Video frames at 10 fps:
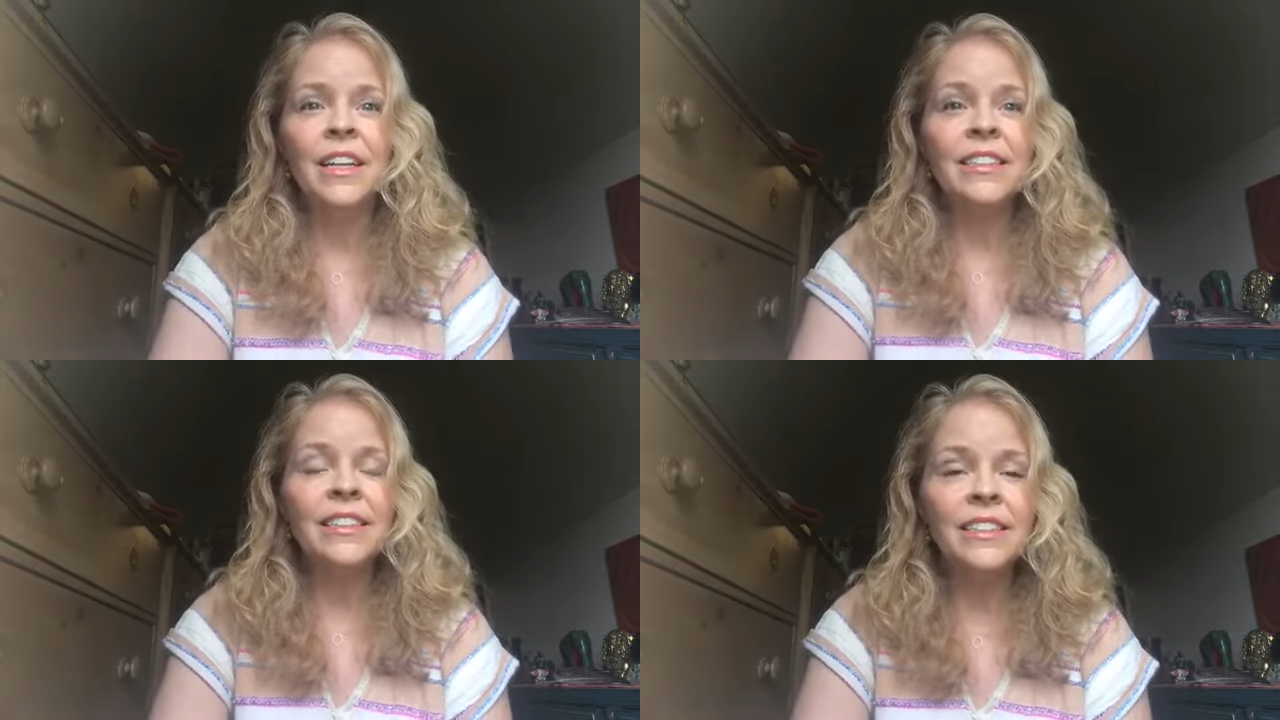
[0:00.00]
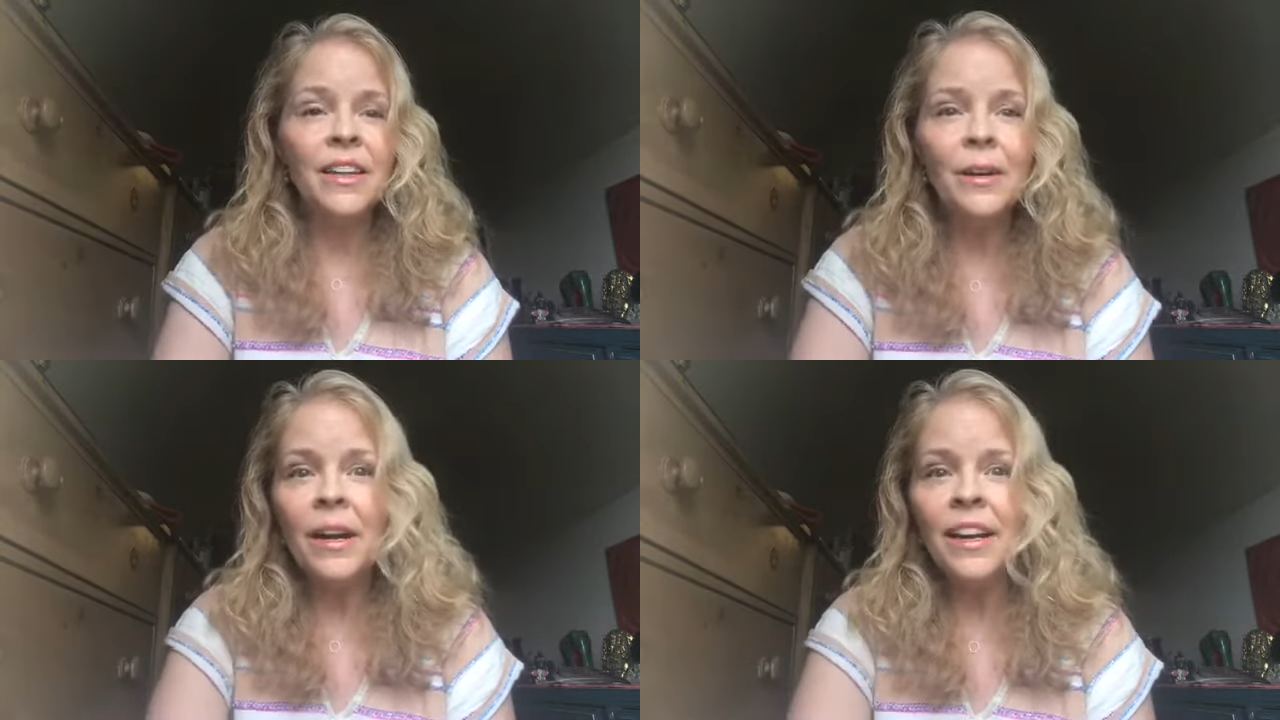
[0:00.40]

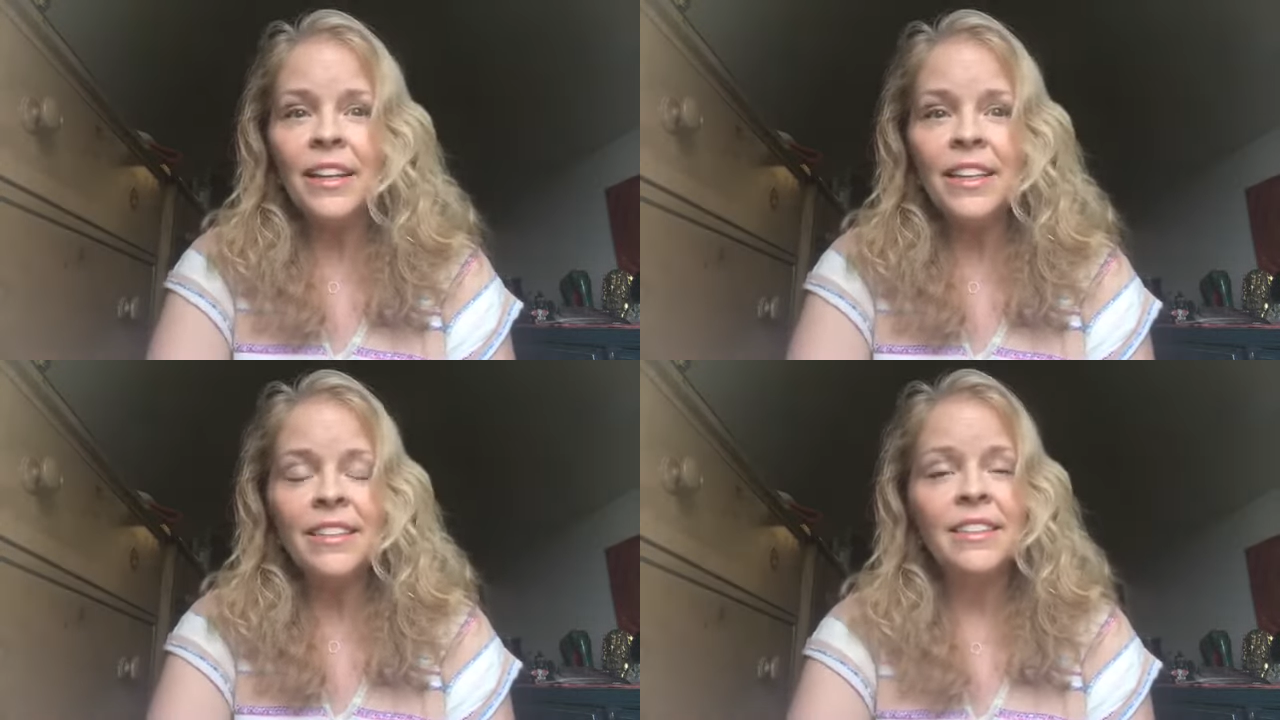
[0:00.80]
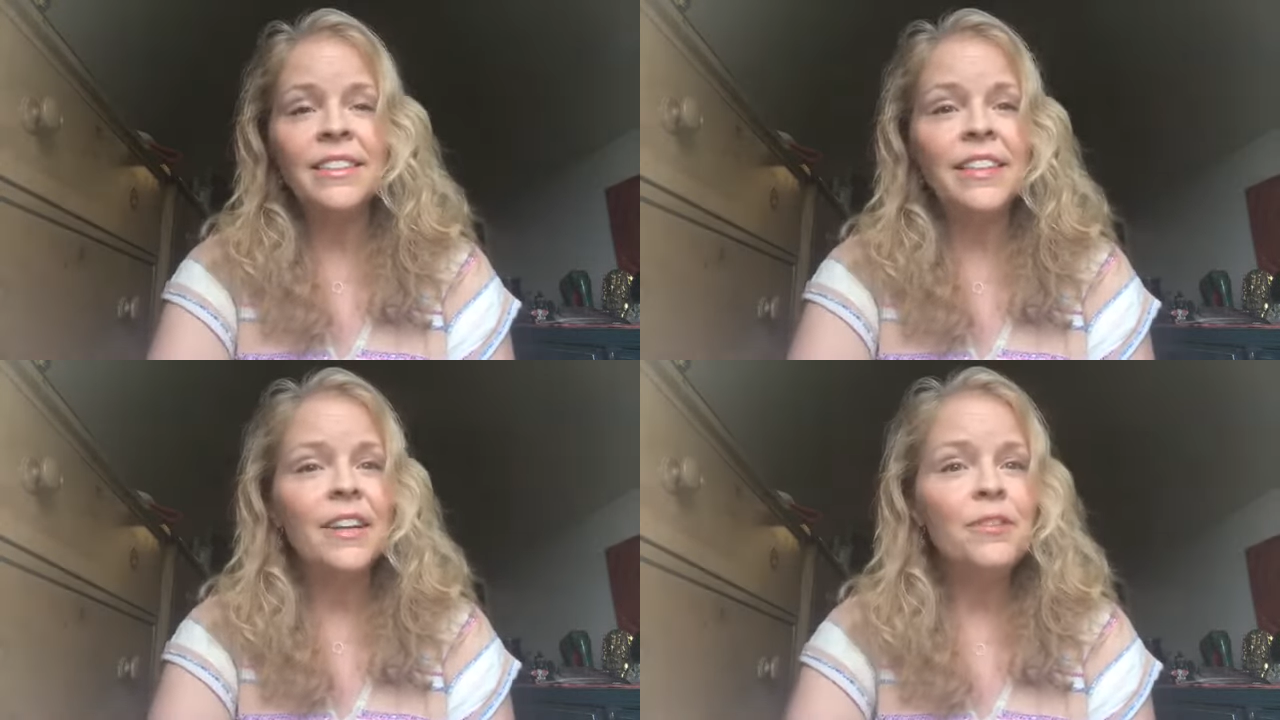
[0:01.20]
Sarah,
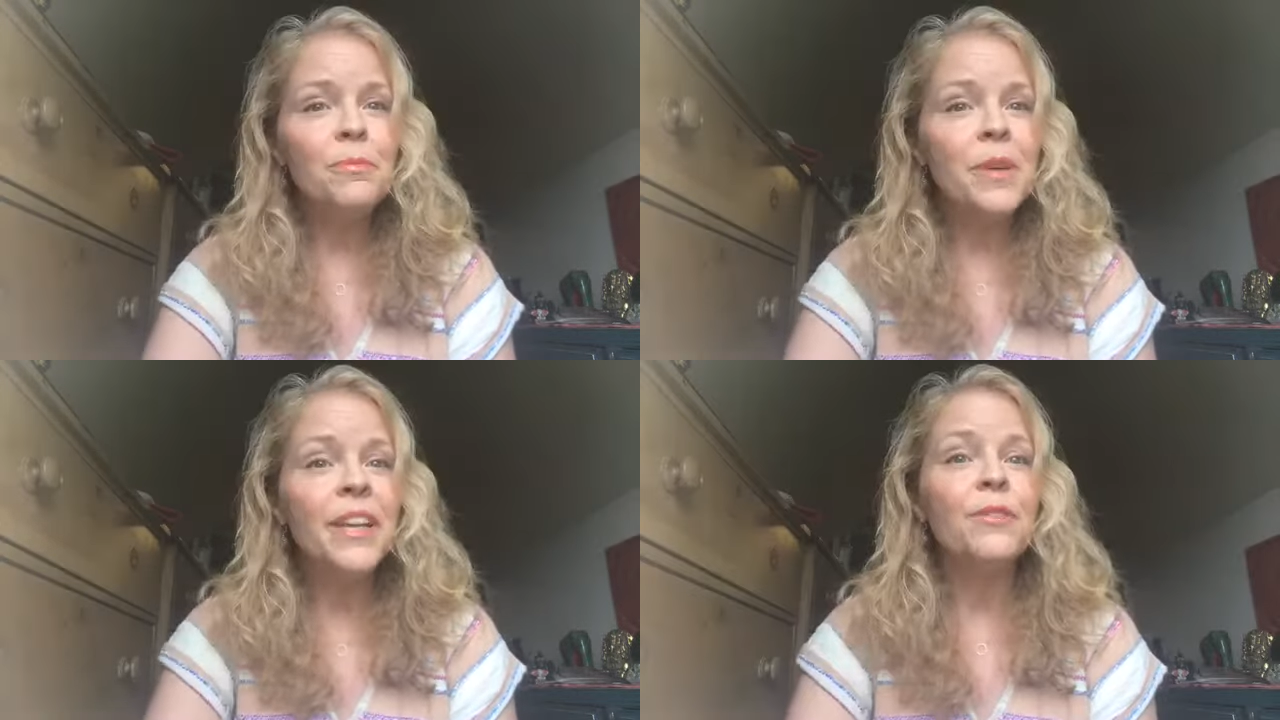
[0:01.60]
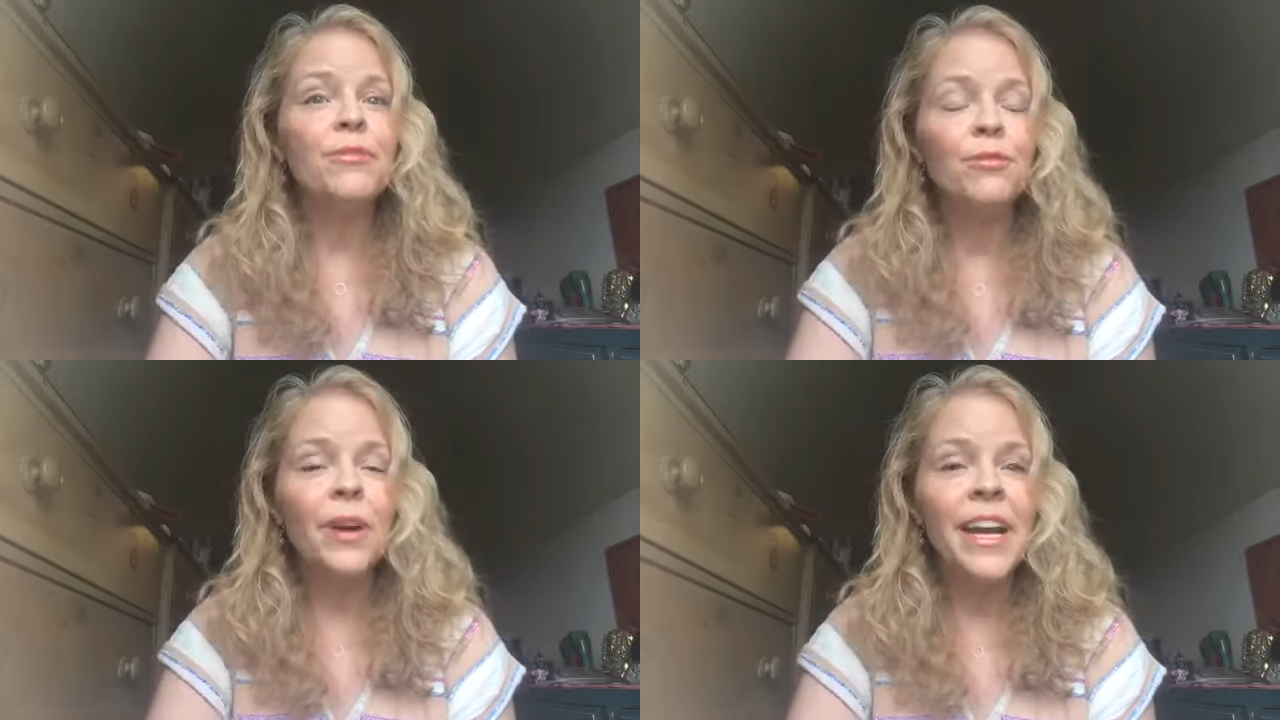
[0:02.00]
instead of being
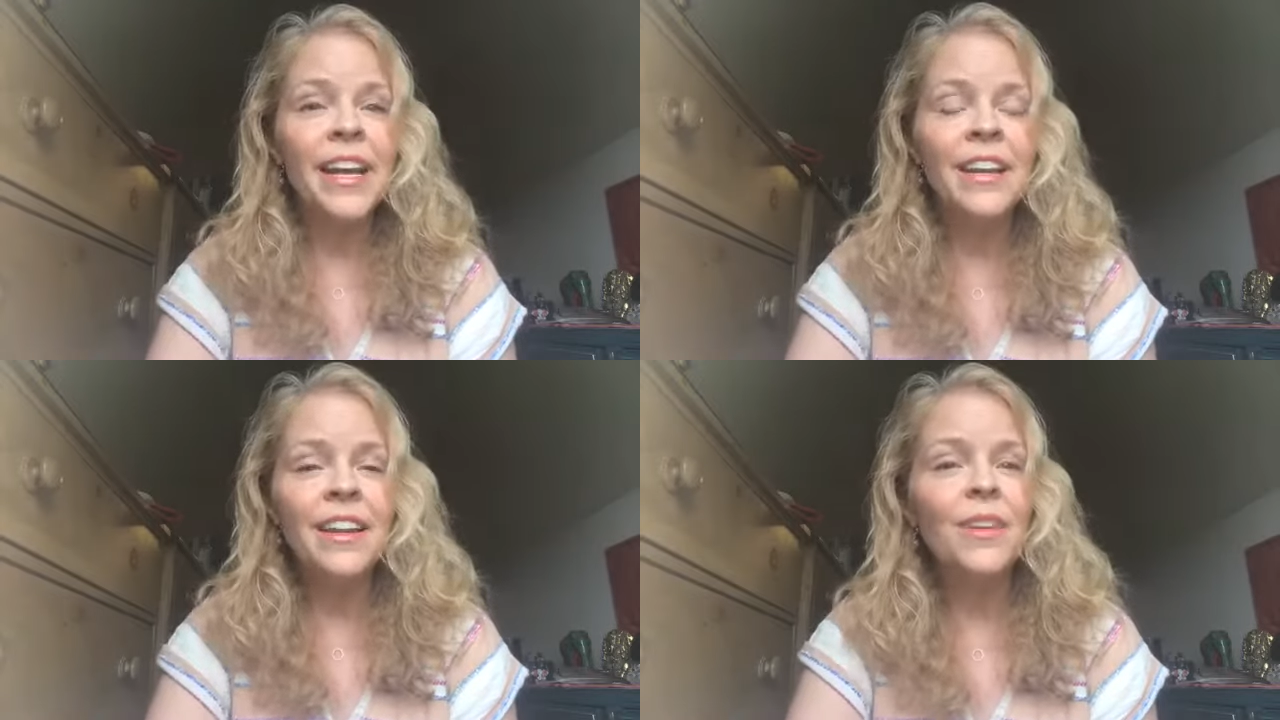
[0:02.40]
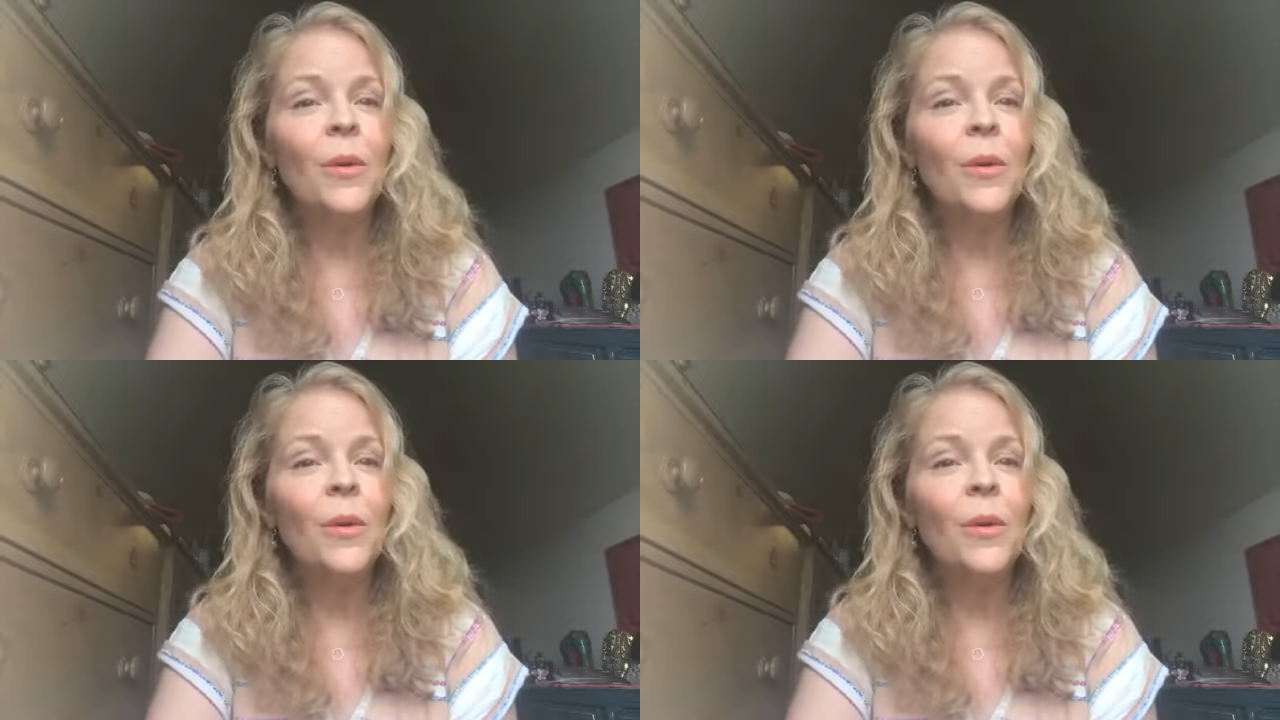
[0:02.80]
afraid,